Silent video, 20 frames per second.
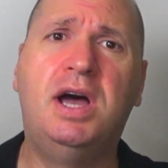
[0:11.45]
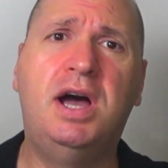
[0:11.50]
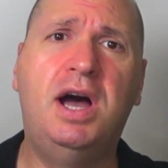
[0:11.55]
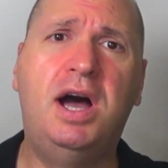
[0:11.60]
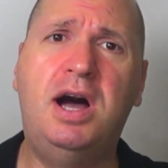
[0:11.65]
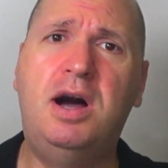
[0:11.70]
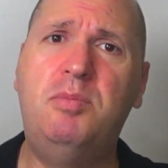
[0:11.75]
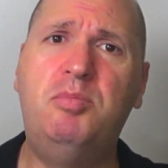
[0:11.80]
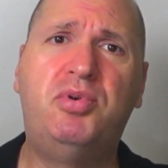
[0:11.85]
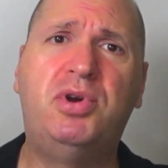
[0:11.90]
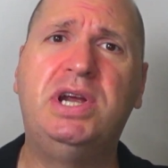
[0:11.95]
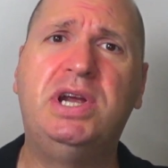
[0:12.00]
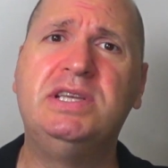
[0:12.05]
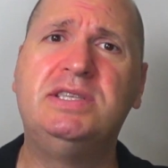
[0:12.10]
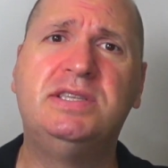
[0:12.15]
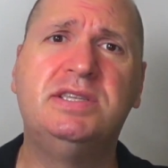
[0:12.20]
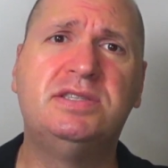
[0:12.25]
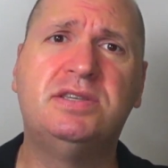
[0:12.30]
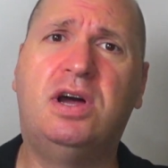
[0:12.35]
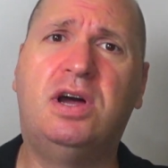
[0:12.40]

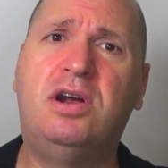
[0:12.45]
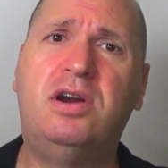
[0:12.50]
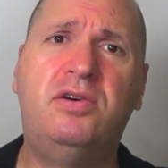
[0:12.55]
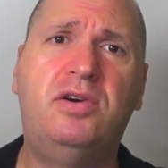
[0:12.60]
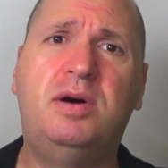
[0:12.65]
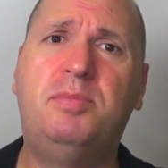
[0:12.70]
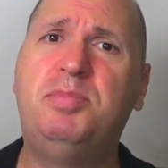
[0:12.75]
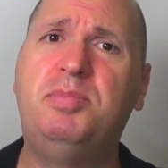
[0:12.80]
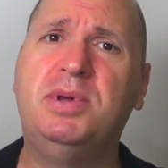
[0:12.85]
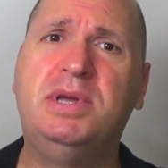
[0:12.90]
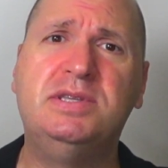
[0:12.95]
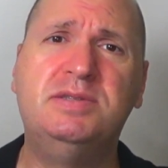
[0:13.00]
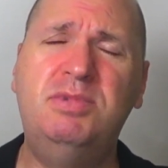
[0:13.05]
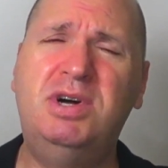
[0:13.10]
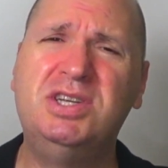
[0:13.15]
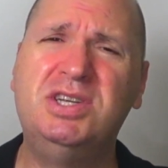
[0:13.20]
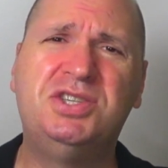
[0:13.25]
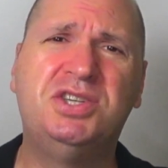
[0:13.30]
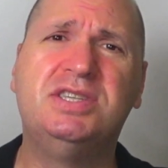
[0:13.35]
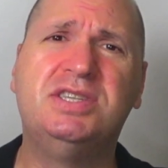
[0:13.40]
Prices are up as
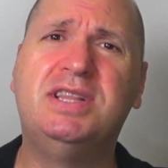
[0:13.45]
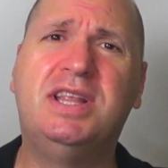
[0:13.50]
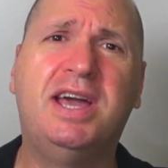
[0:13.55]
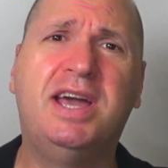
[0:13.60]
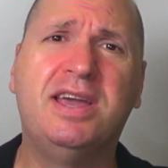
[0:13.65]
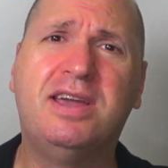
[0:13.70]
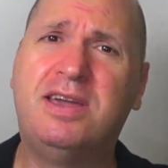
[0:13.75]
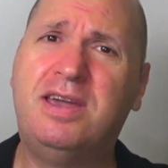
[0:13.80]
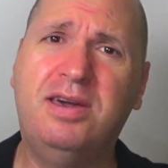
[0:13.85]
much as like